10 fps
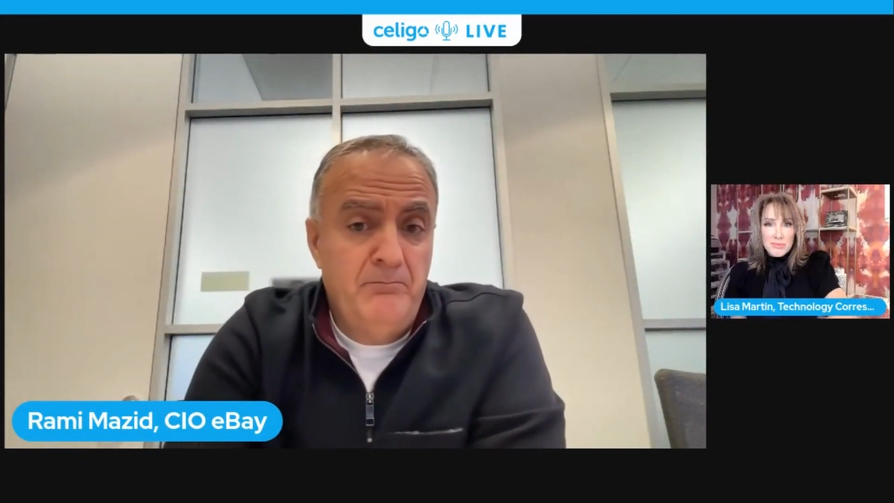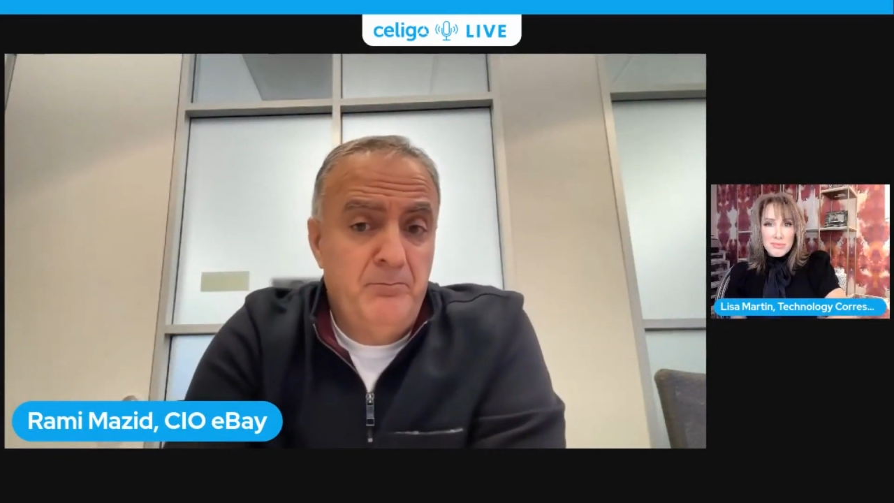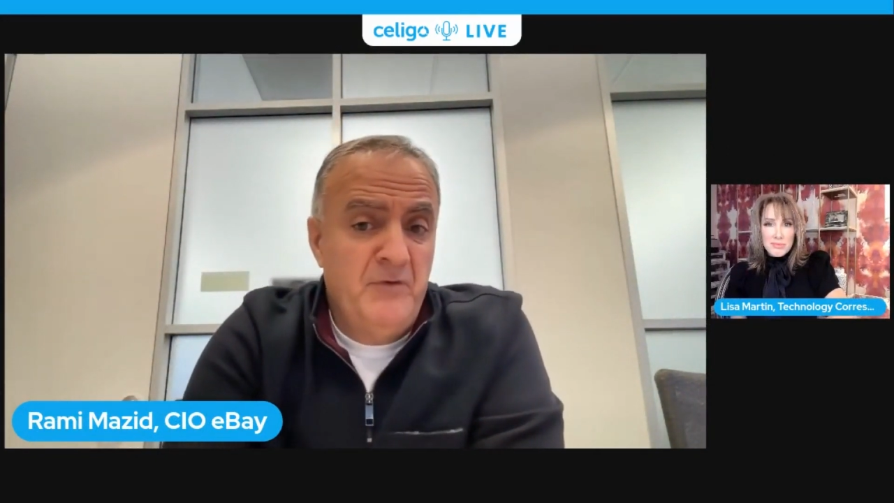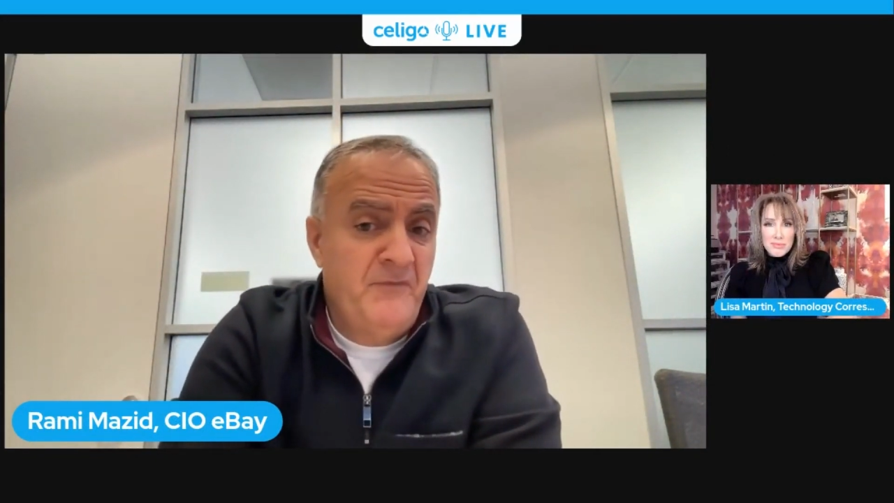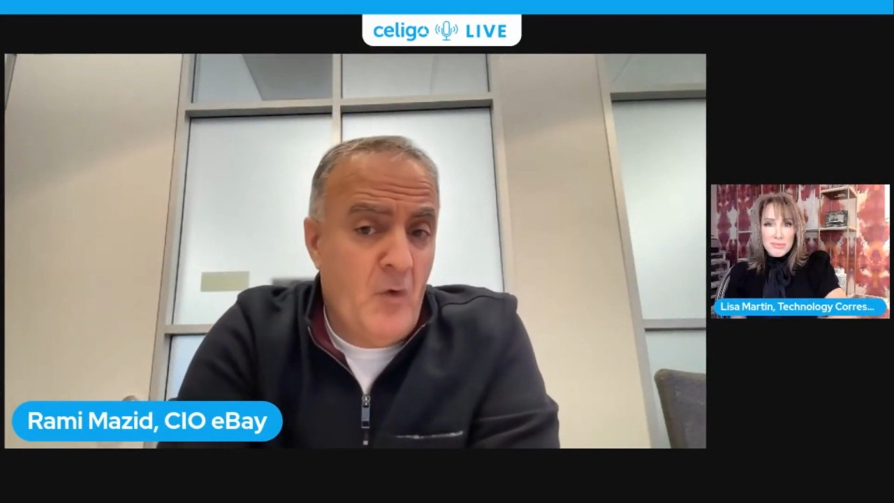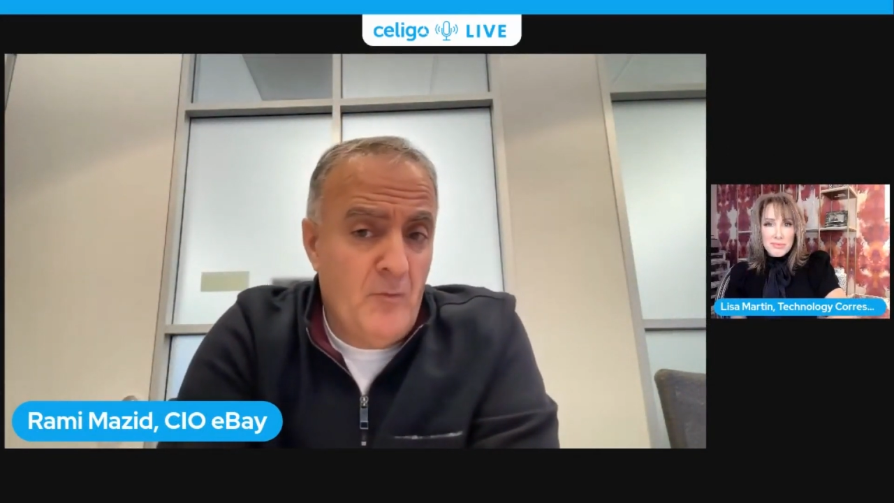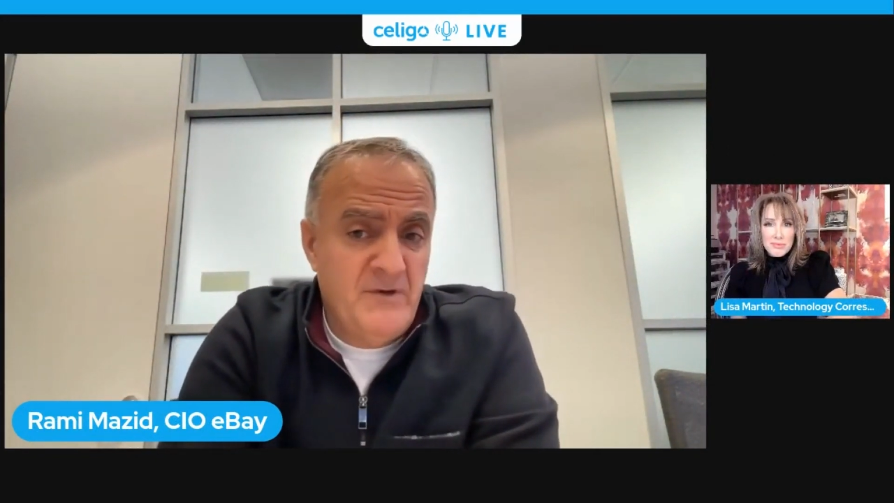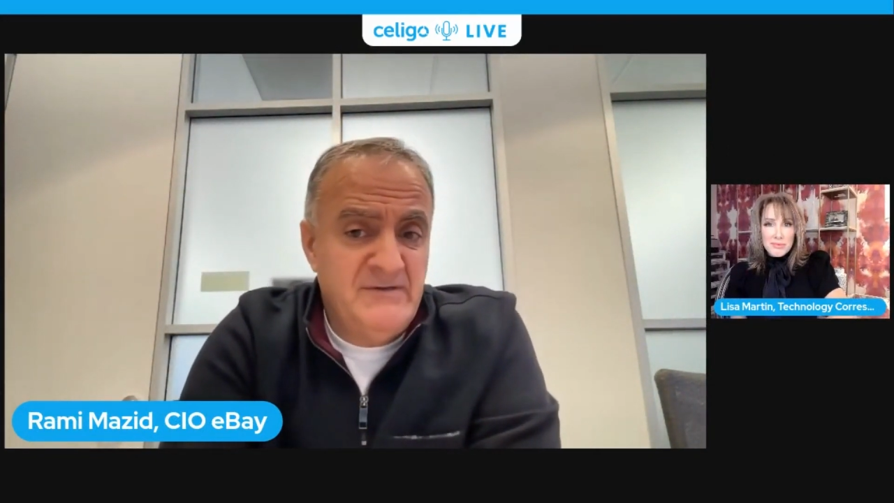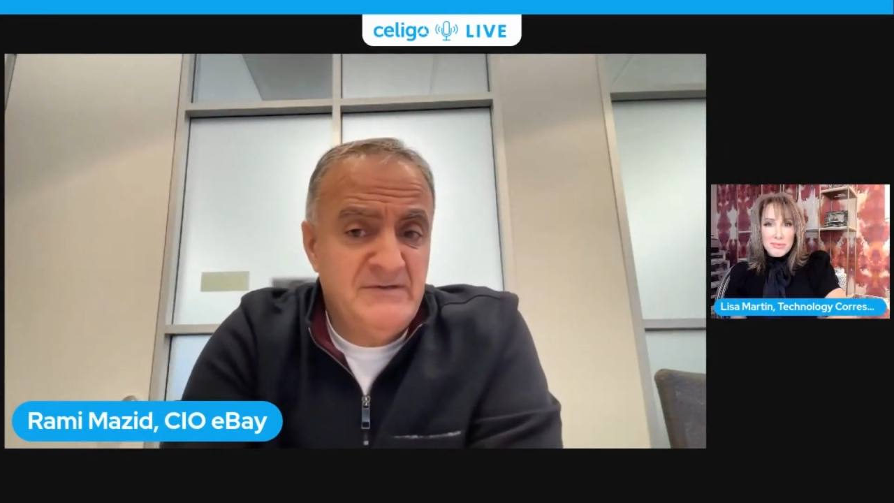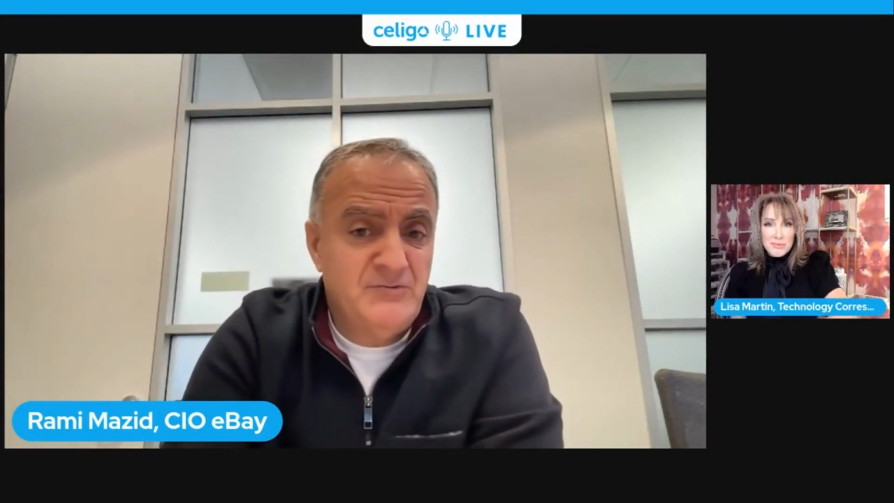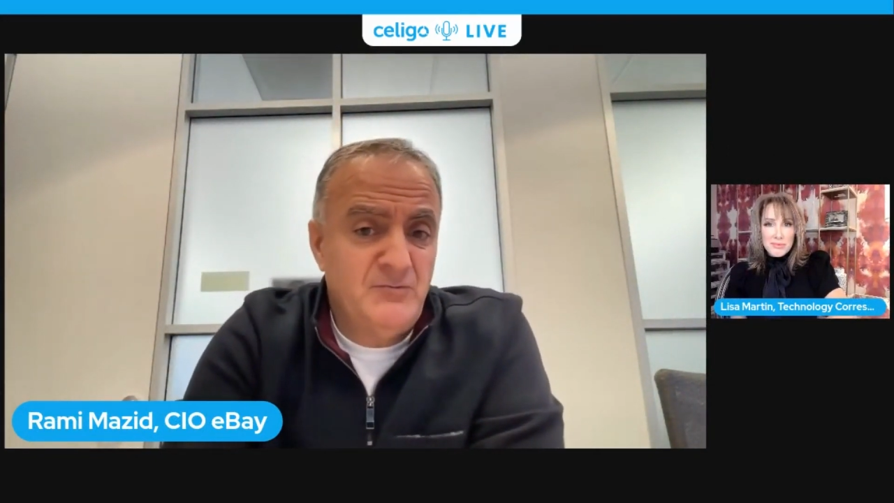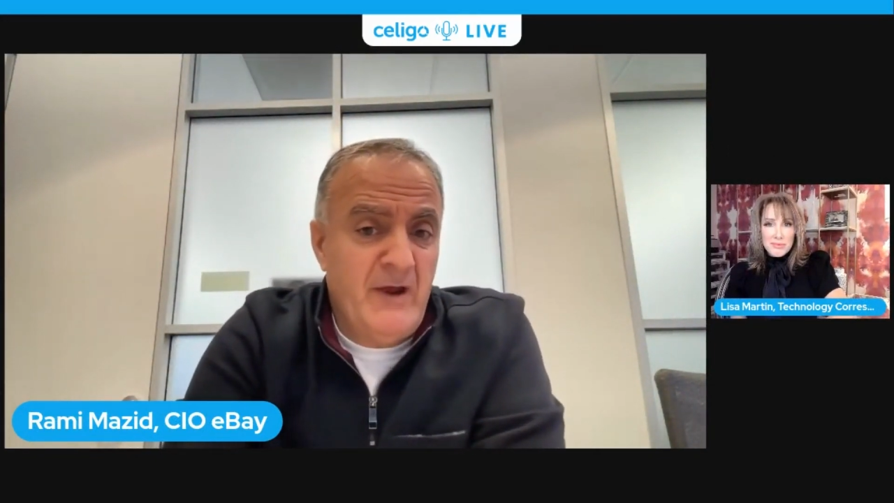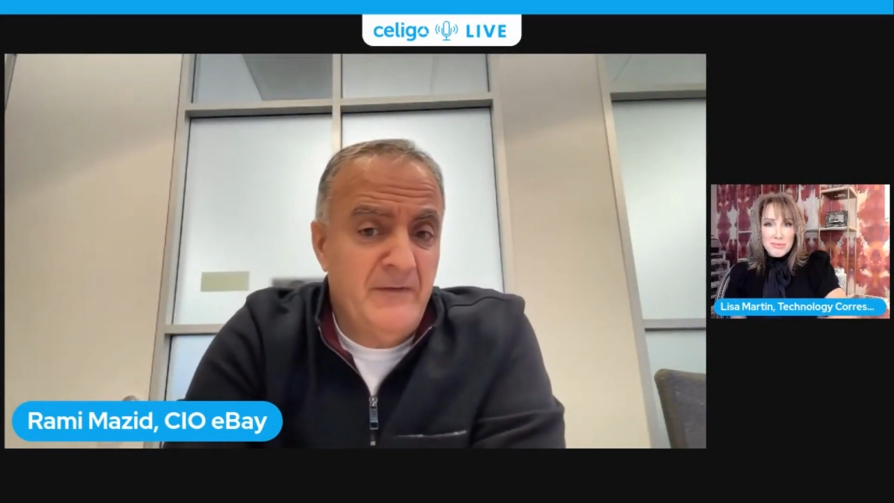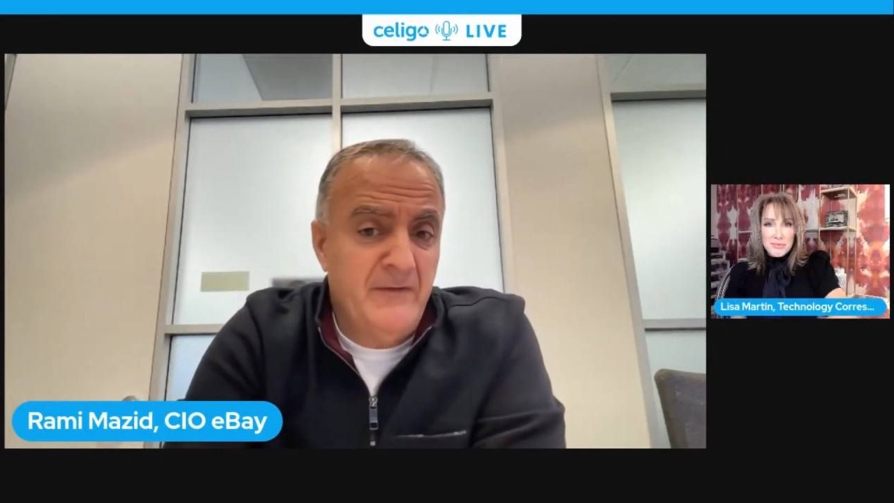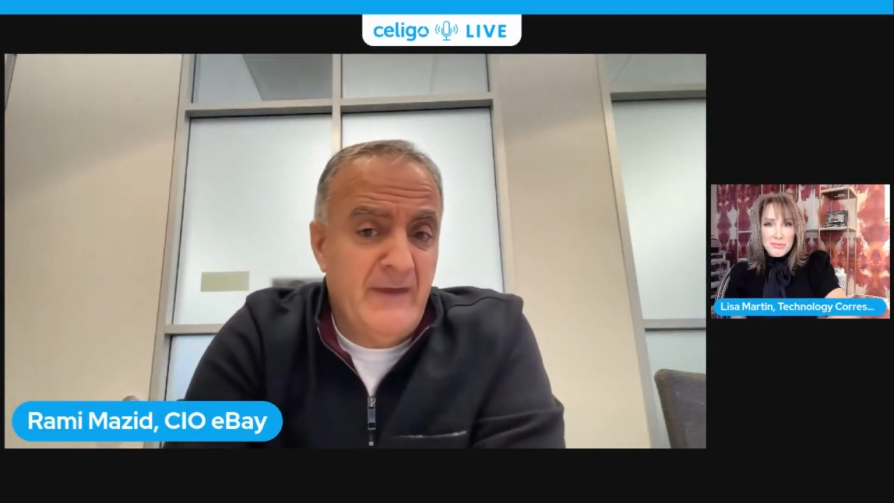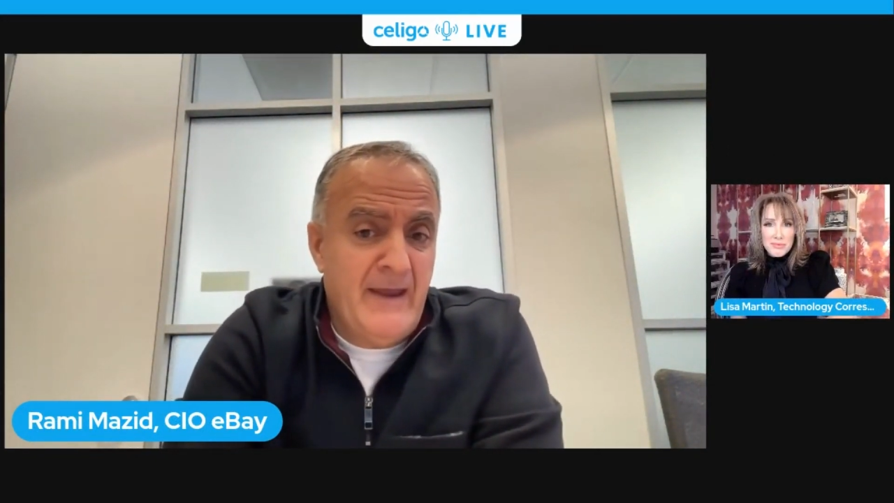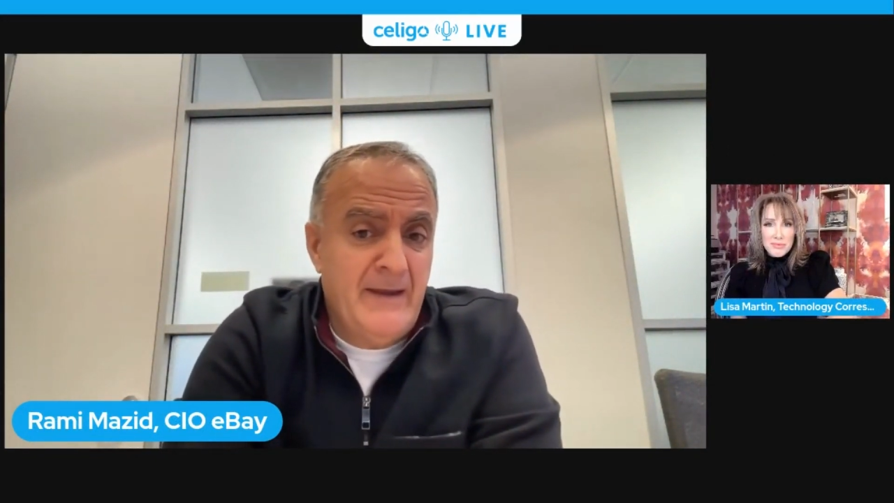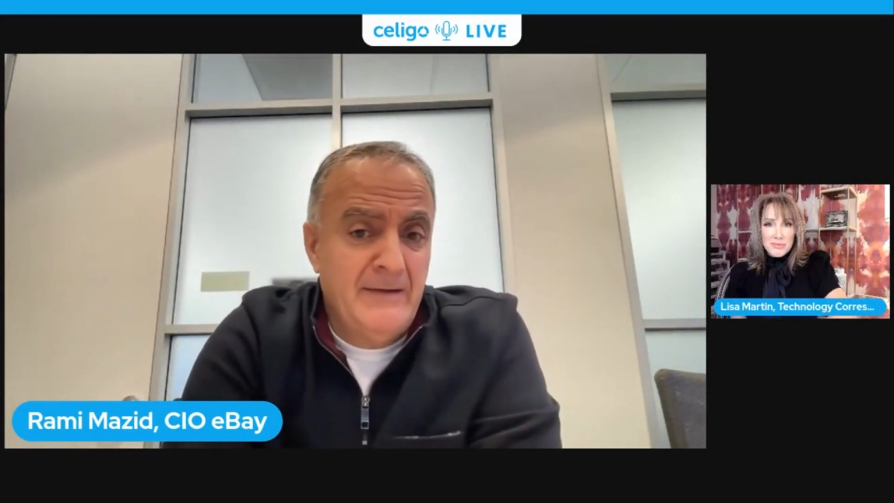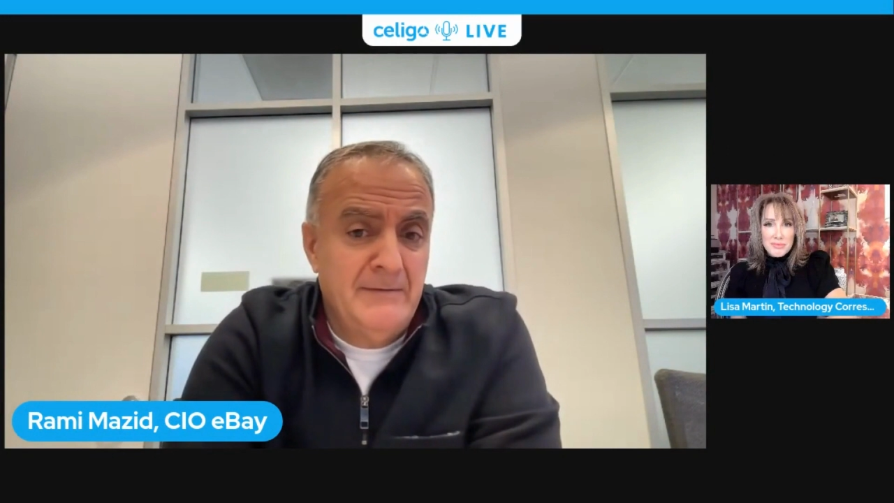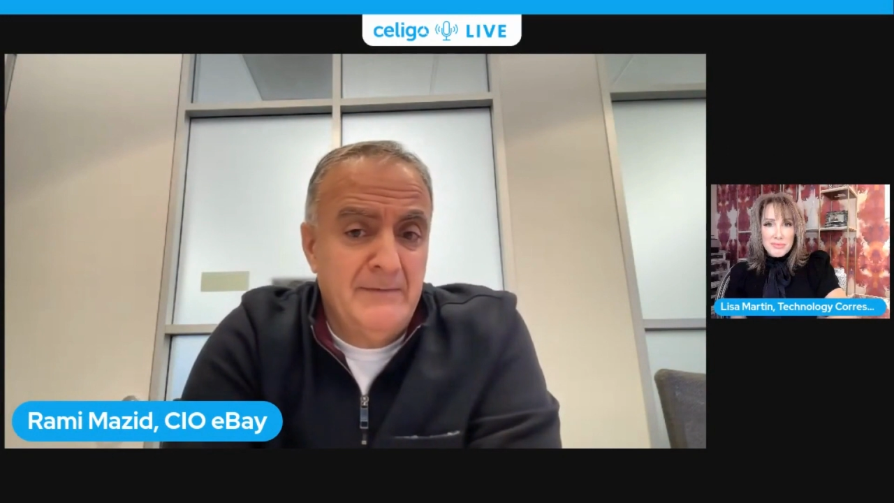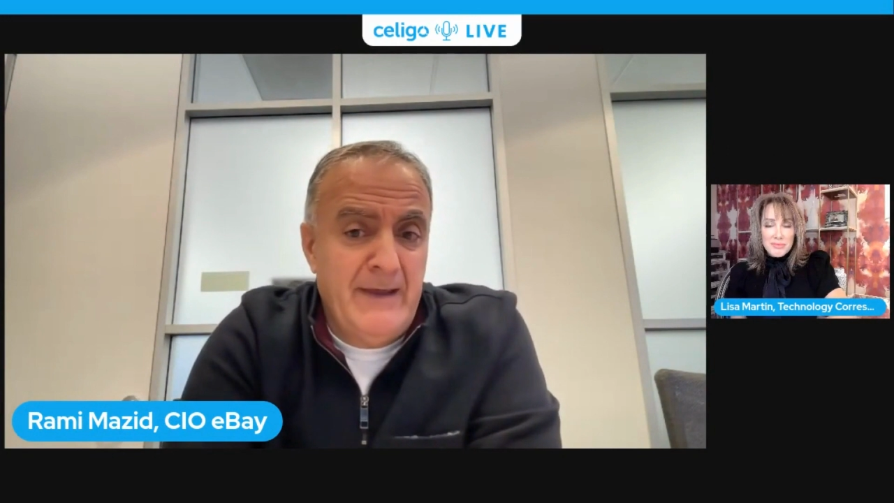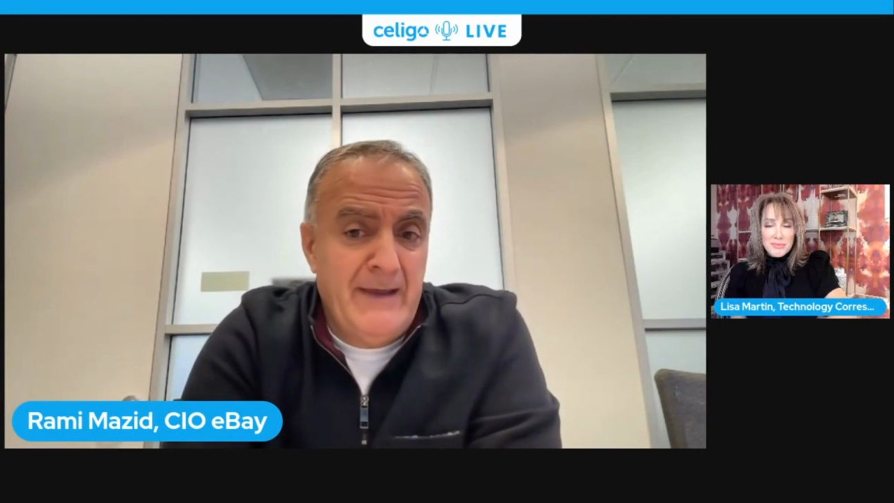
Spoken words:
performance rather than,